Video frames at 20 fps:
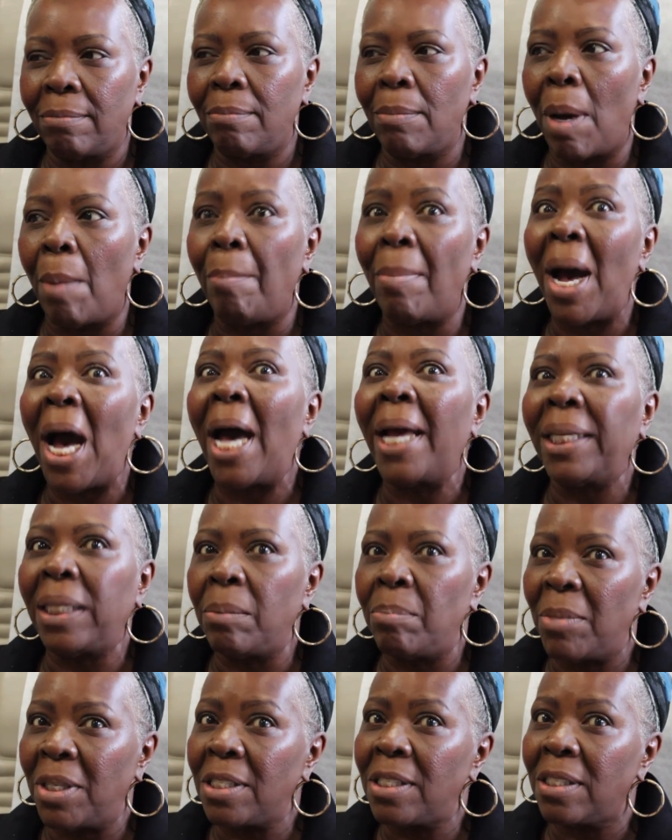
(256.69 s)
My body. Can
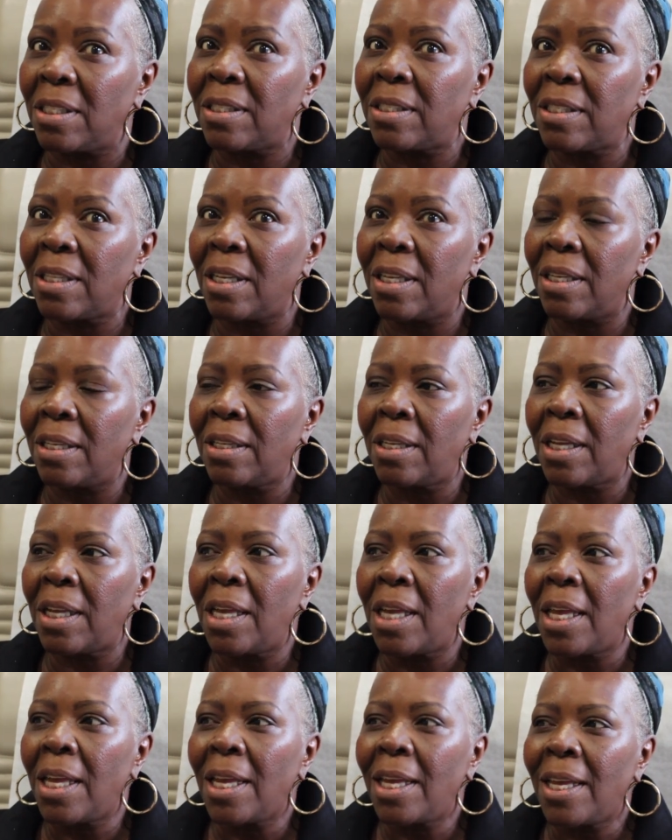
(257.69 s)
you get that back? You think
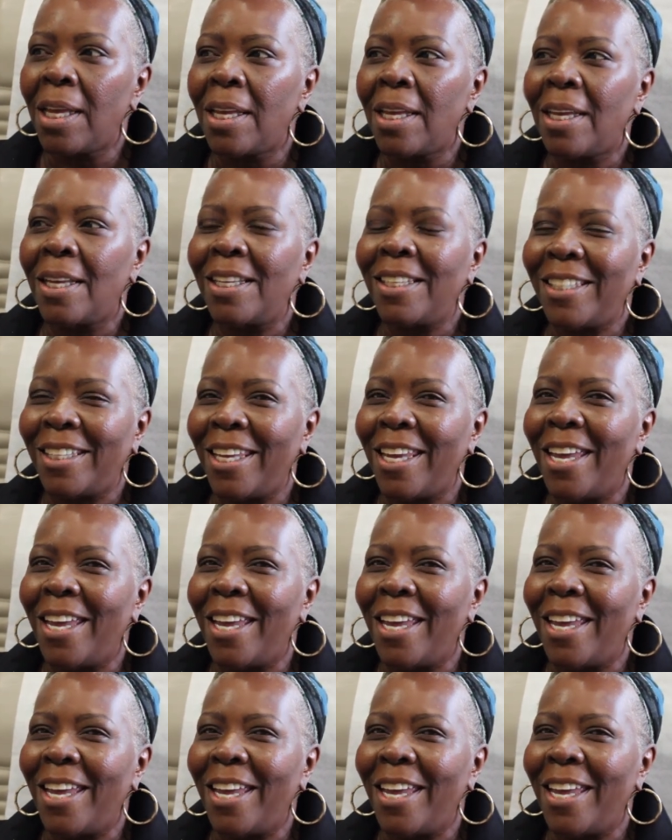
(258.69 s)
you're going to get that back?